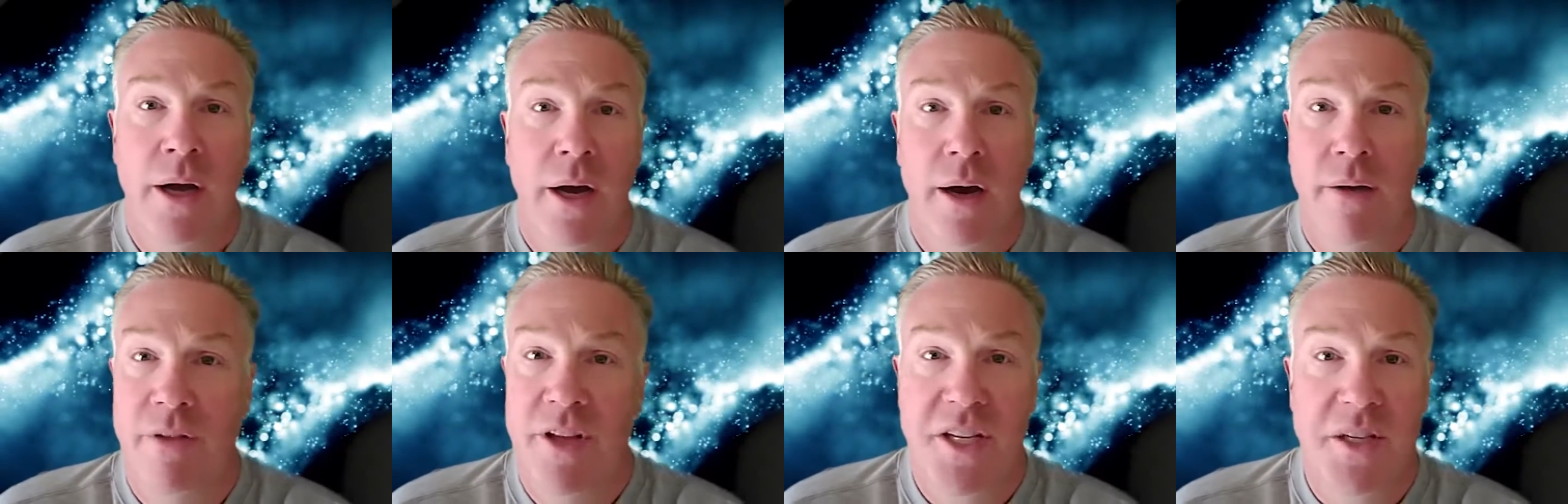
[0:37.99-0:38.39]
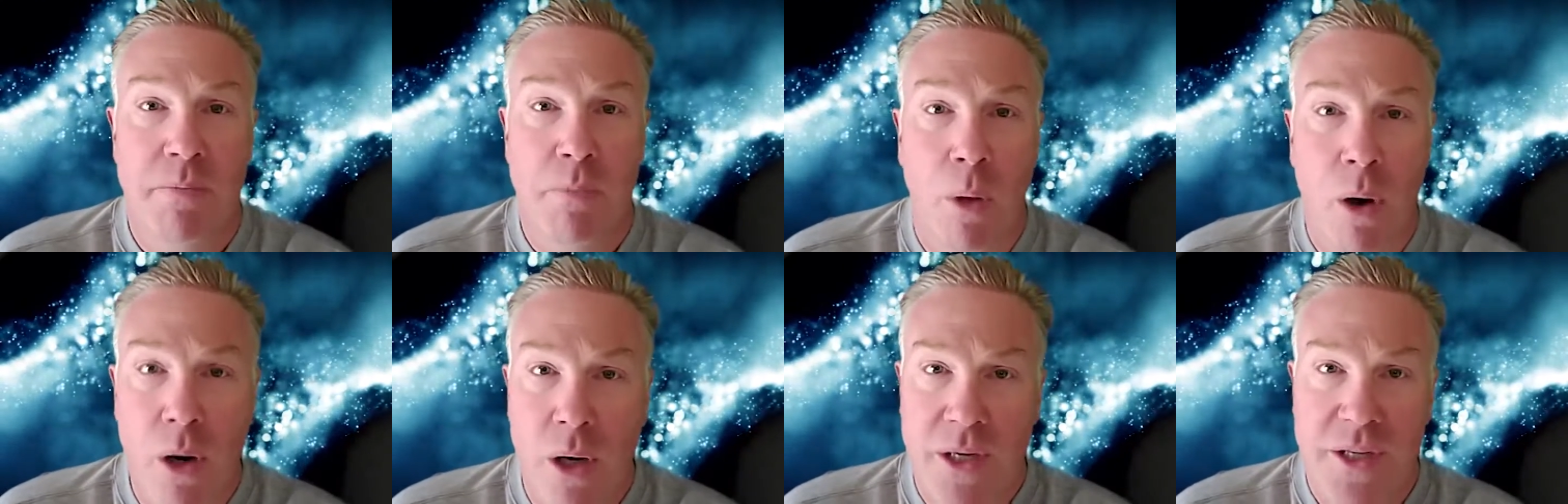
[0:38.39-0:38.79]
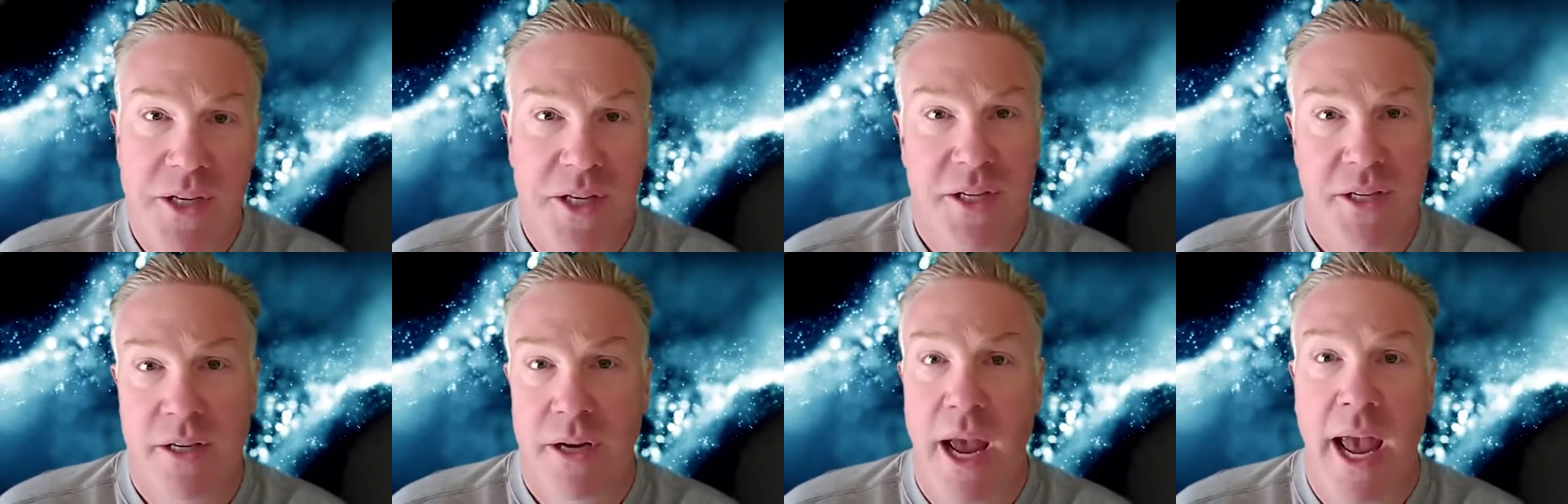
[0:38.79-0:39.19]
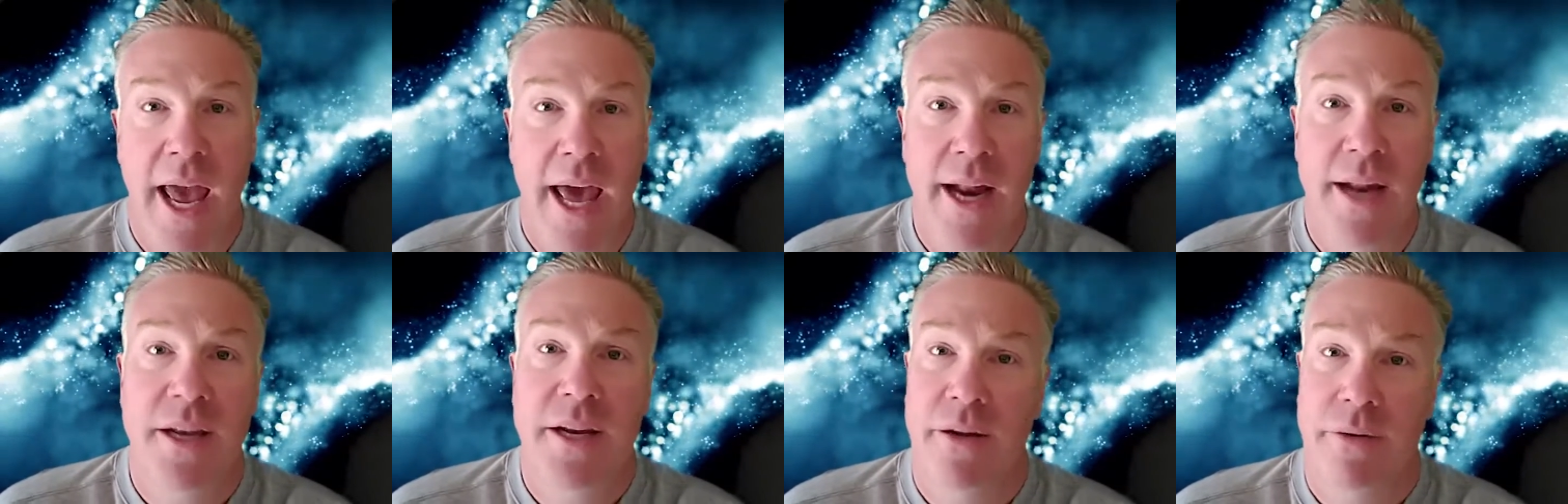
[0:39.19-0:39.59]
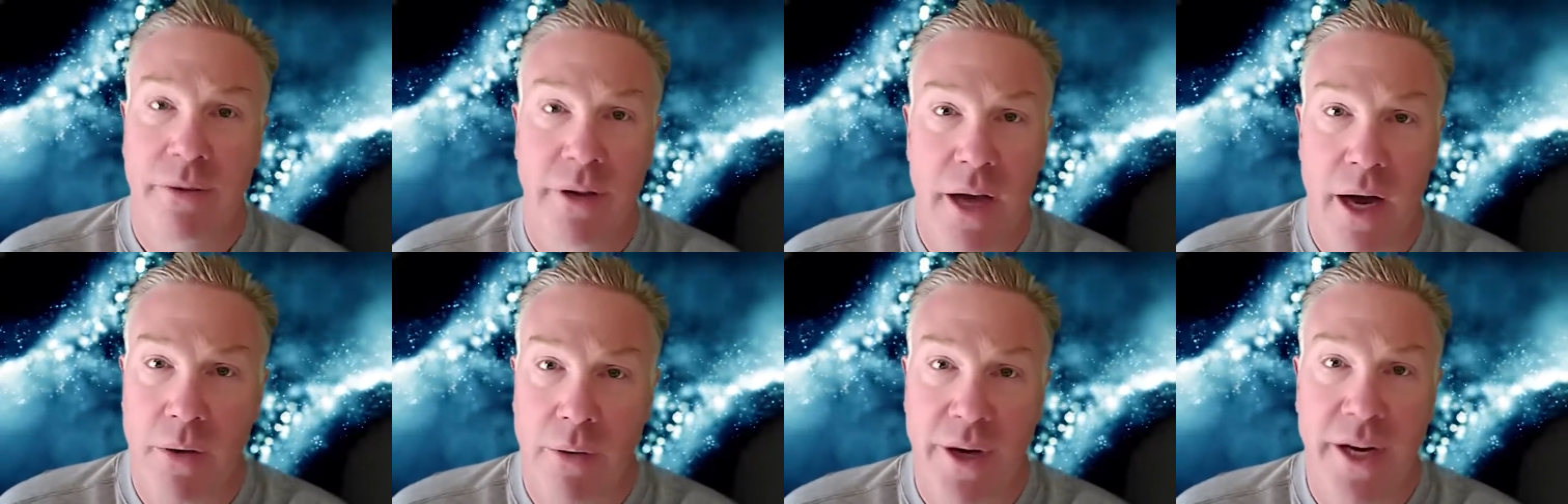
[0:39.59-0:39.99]
of this Marxist attitude
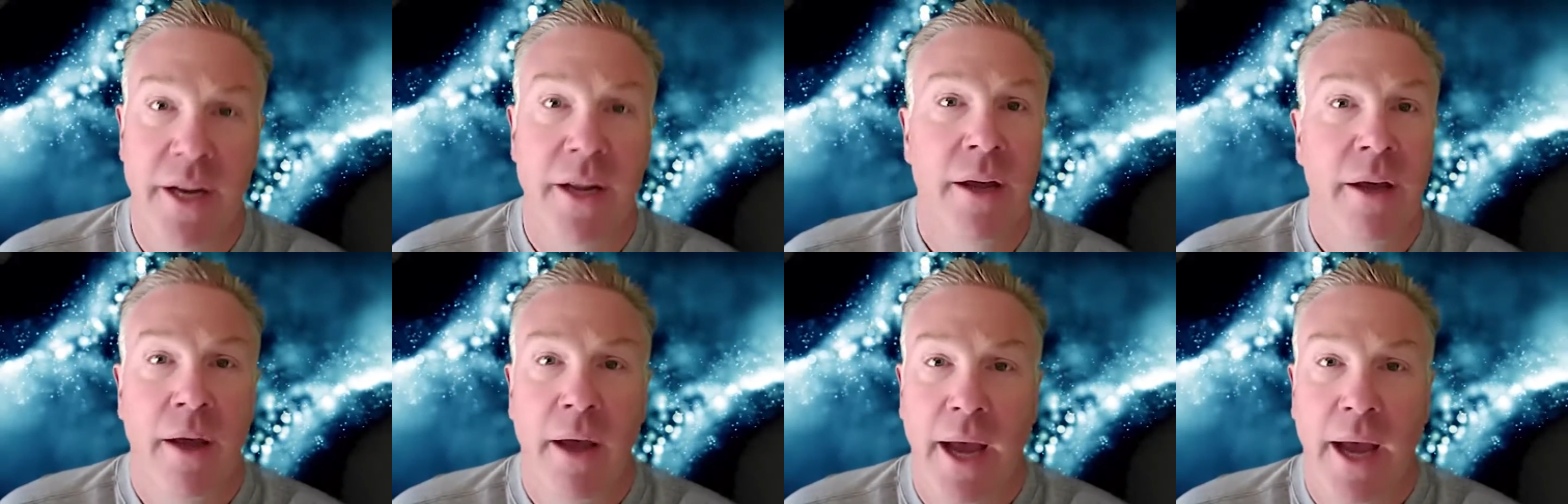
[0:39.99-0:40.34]
going,